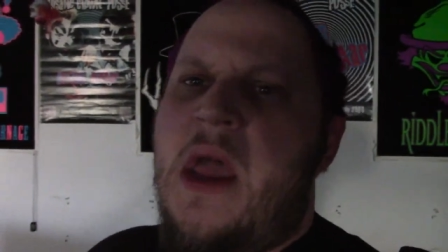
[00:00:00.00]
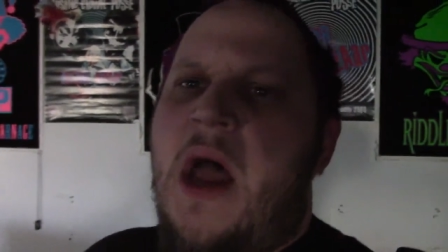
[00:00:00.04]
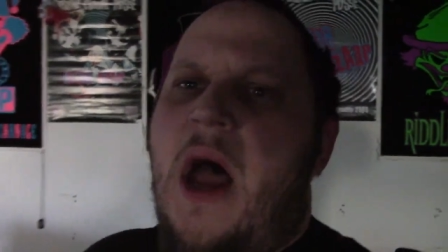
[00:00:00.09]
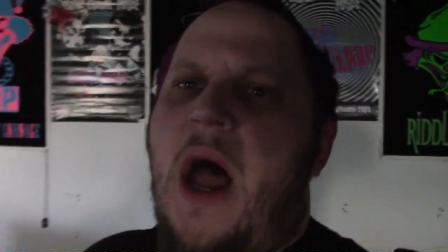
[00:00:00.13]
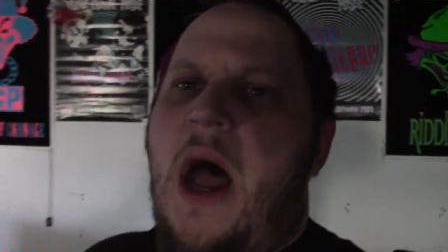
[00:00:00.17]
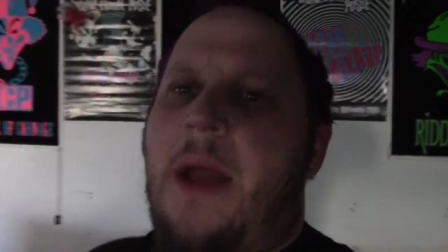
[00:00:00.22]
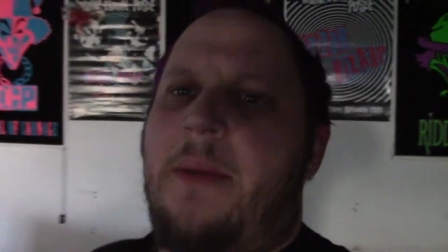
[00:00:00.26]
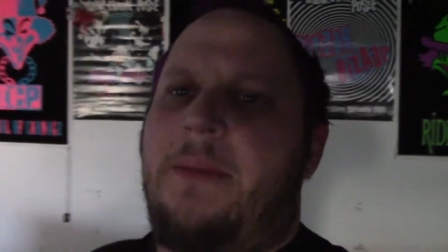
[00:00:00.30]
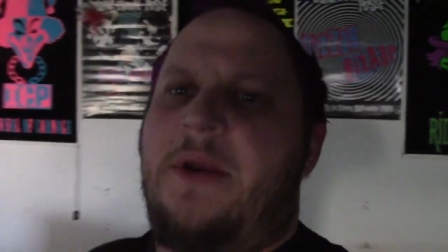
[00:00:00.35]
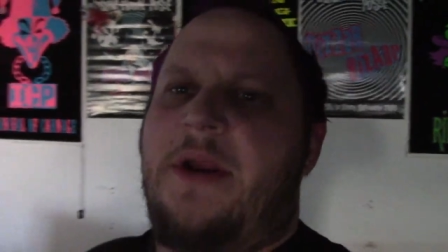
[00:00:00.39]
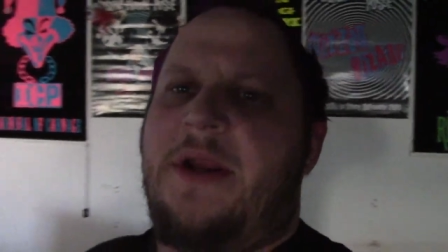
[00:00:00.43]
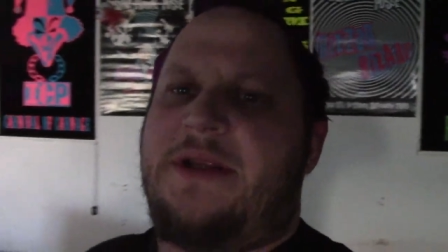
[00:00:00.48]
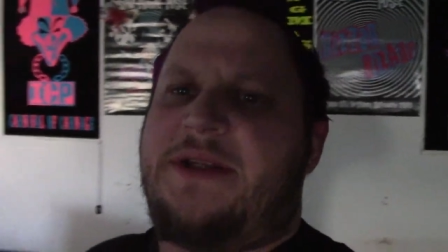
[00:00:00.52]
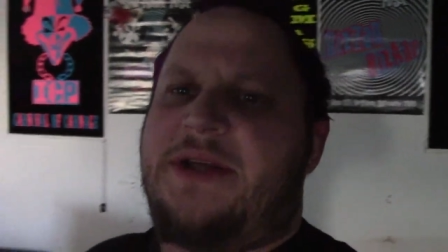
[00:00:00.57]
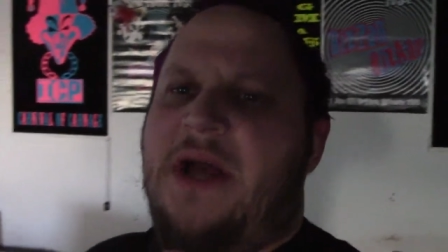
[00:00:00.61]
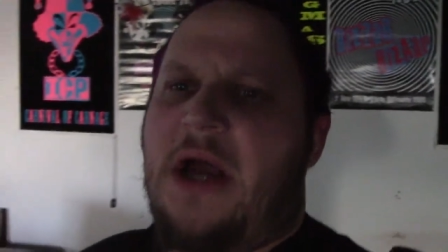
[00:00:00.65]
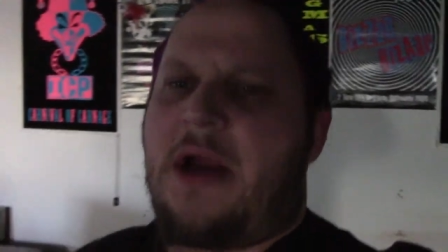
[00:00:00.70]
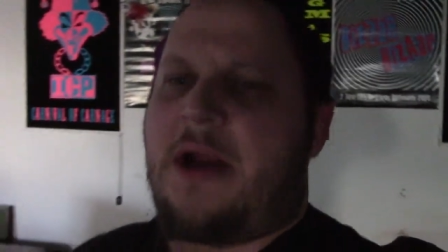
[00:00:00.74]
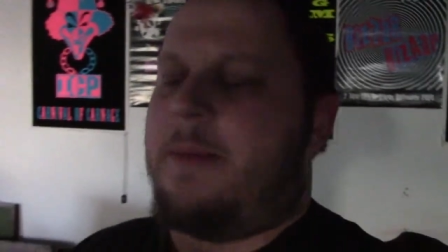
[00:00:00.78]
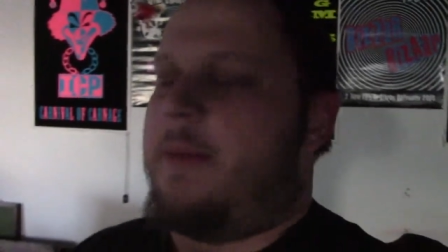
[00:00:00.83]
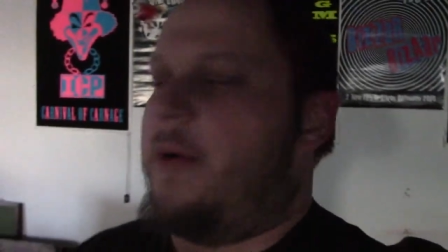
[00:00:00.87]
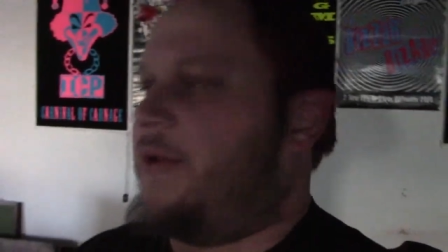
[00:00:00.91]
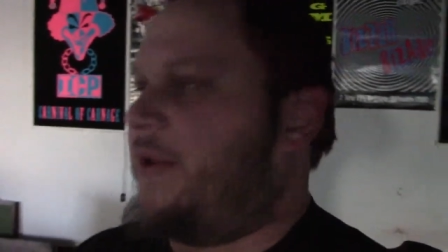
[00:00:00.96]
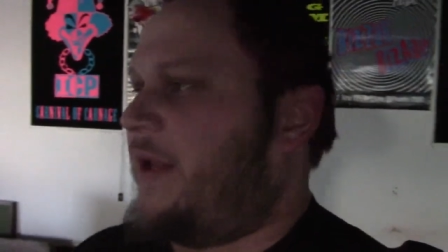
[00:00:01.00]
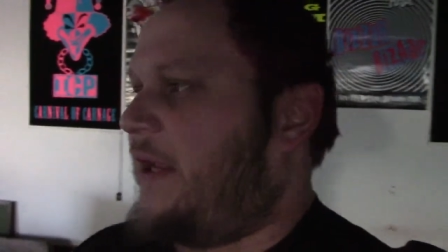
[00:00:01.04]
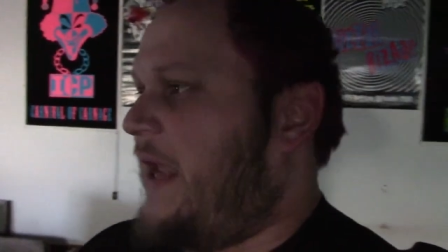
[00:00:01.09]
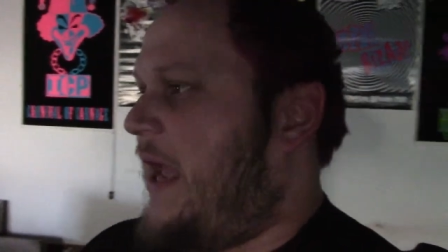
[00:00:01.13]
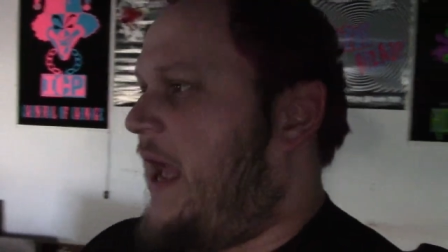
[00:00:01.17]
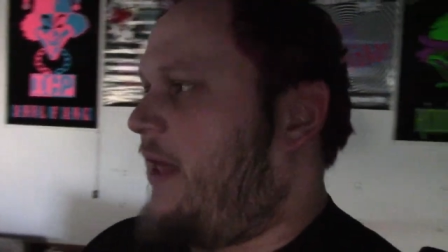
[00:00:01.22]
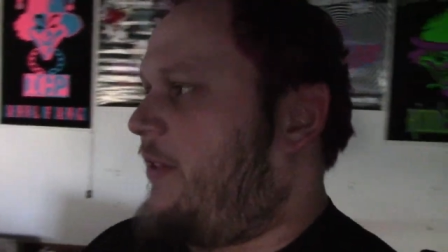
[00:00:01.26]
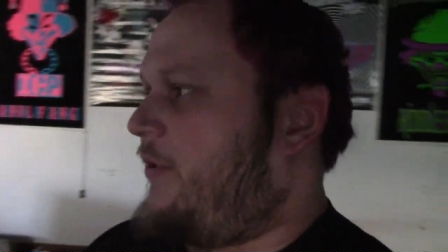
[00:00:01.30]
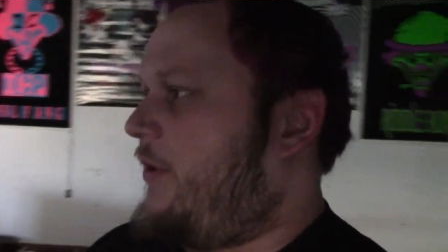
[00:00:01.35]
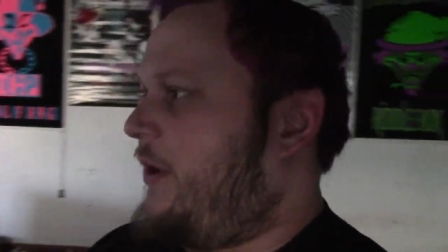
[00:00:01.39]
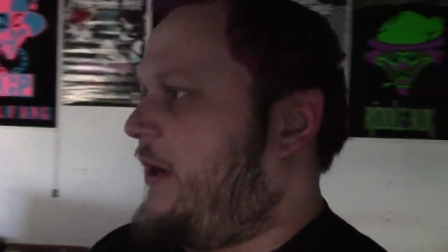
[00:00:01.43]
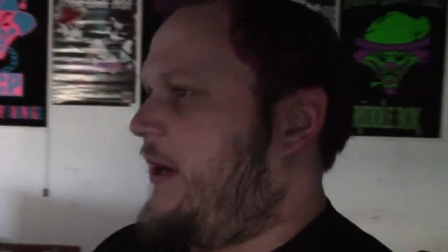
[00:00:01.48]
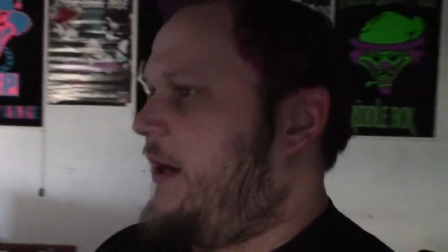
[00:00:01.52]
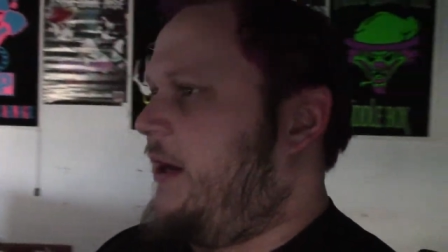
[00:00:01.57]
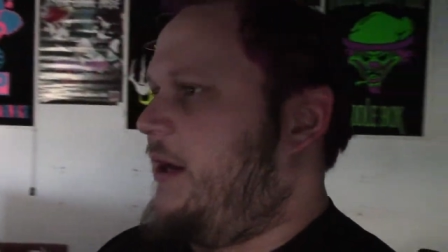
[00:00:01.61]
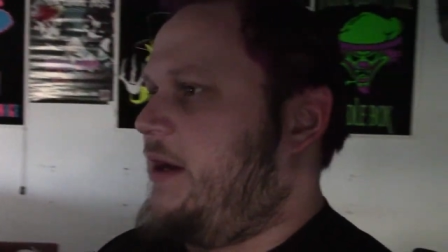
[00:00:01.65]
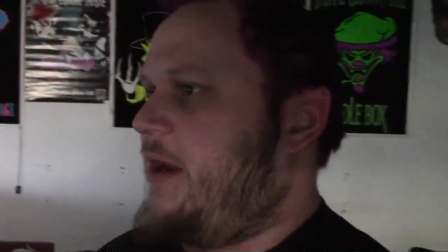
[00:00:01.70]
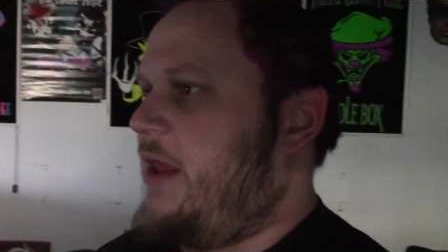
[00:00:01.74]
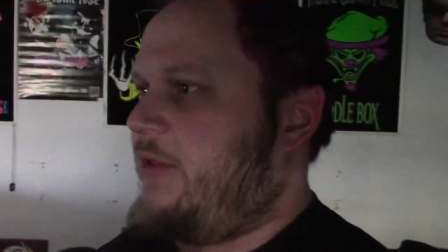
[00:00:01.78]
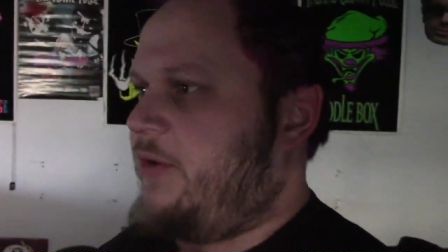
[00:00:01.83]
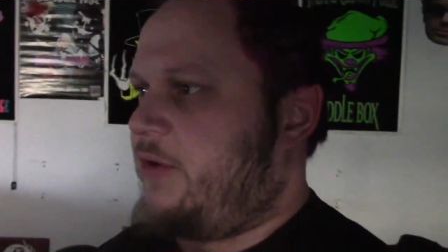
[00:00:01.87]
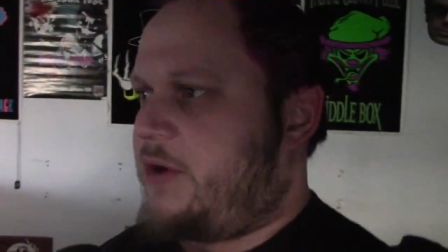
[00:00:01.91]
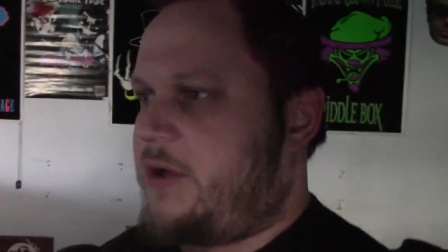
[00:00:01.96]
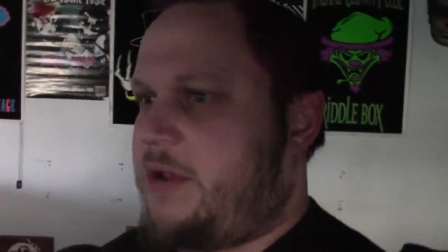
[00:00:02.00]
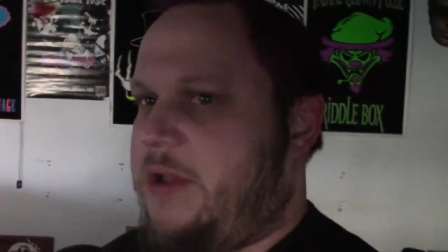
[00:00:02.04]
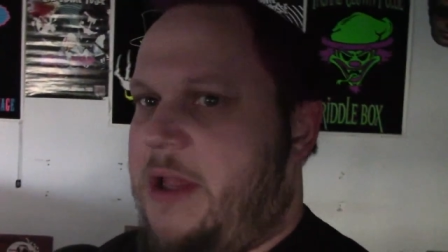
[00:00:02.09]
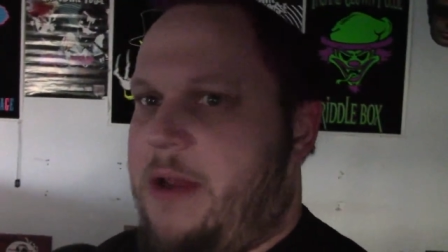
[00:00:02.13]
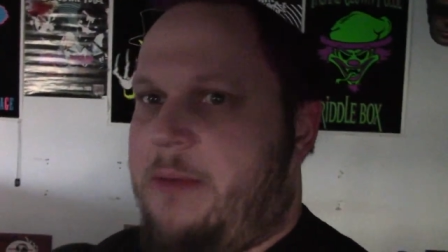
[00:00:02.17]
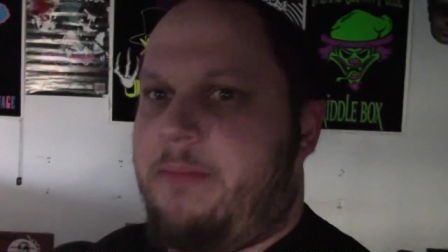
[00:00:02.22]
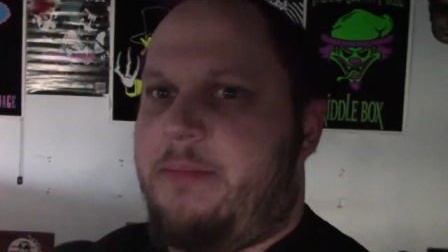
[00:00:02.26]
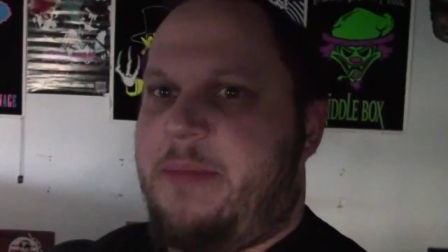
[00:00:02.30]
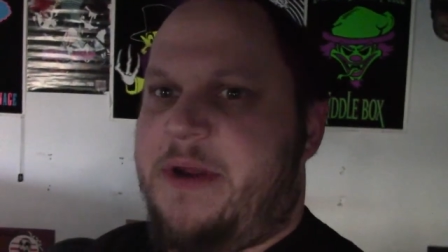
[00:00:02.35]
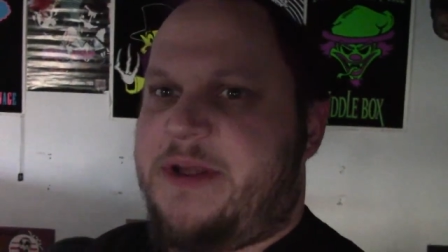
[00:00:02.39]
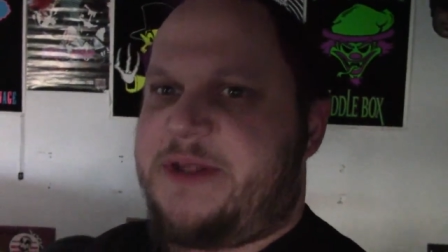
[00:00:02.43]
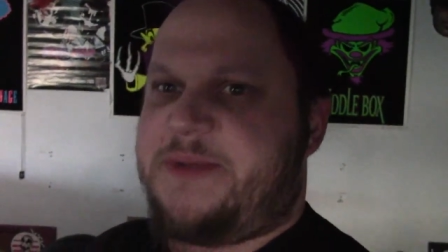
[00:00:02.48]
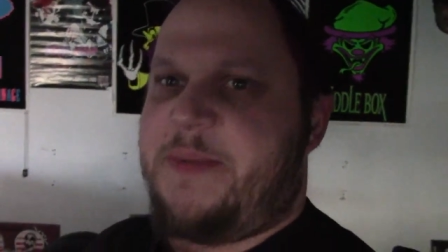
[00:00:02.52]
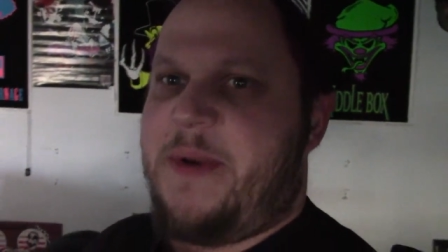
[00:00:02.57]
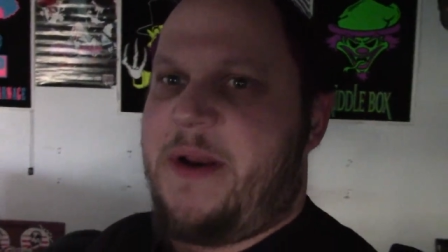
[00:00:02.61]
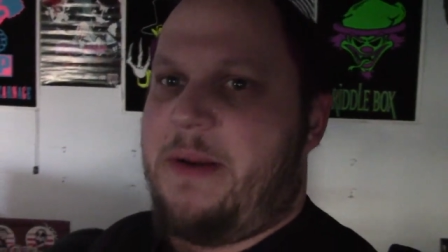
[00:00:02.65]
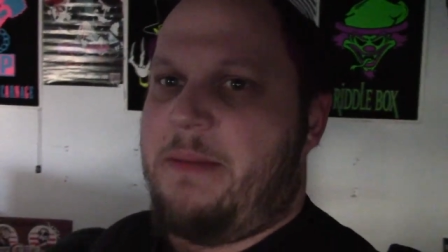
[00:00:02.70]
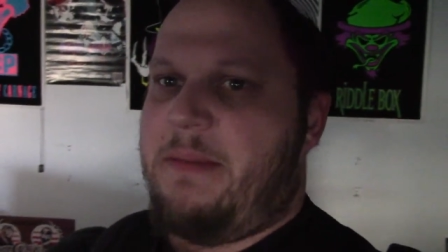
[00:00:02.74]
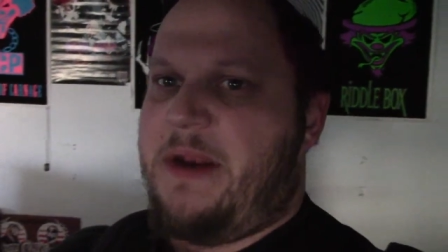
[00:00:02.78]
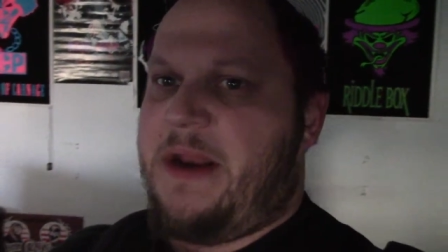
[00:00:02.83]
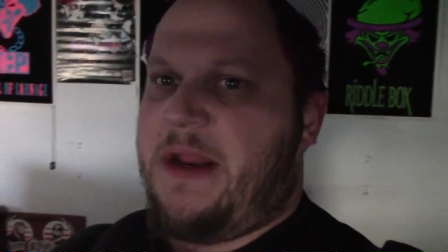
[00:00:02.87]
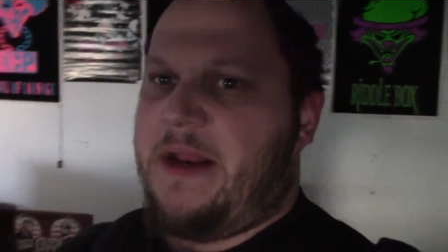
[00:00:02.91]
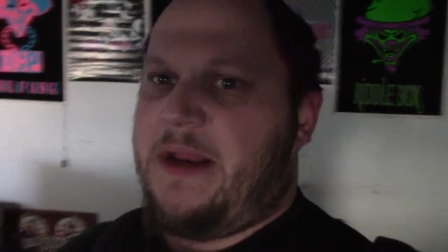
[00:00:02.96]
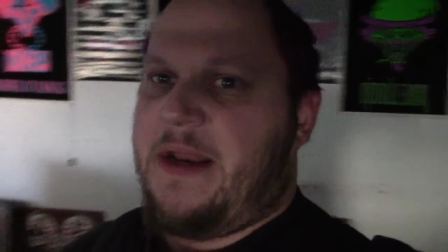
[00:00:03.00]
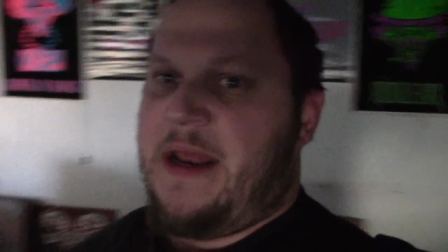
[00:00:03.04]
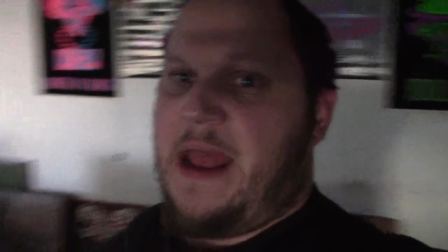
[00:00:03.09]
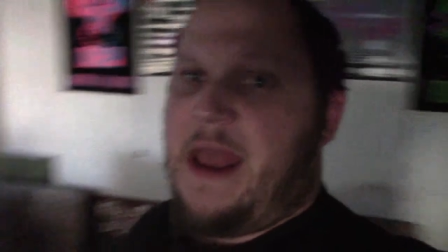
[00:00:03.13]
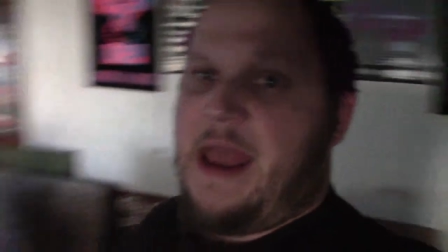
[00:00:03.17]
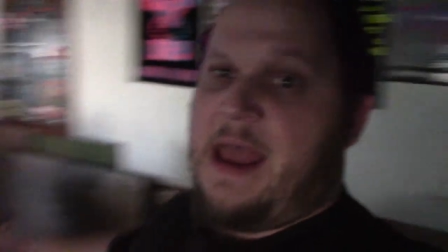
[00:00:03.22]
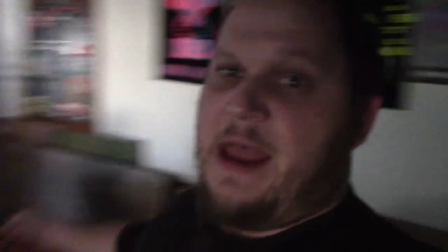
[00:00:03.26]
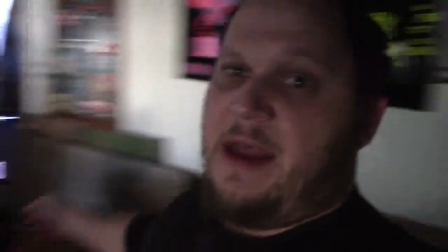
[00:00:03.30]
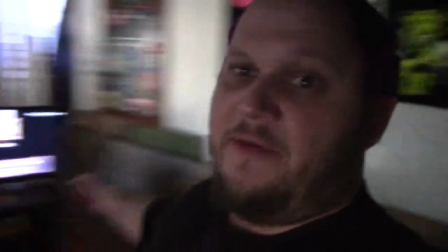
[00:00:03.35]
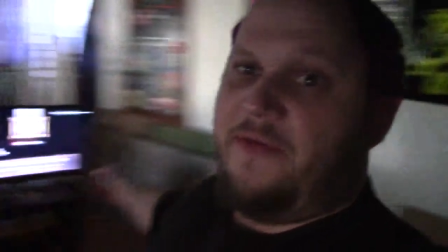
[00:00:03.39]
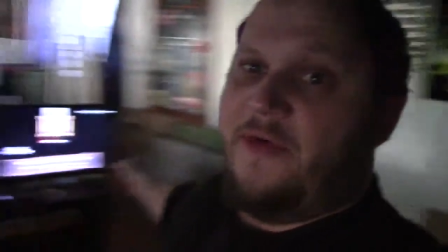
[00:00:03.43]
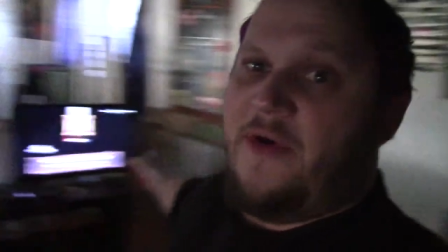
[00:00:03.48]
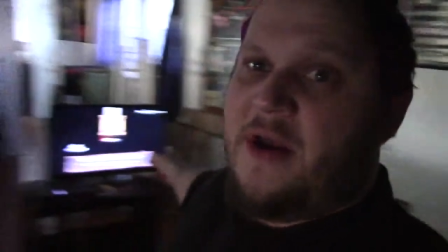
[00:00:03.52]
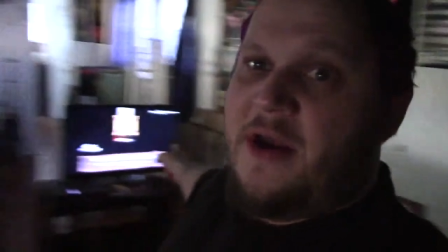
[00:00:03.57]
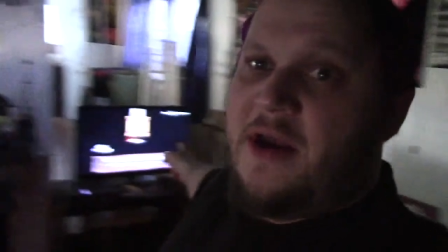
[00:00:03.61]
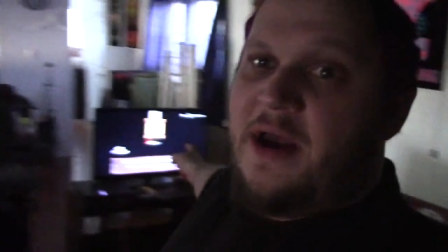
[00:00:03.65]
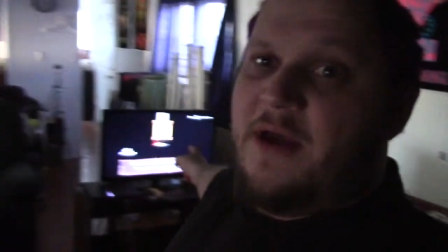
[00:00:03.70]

I'm going to talk about The Gathering in another clip, but it's been a minute and a half.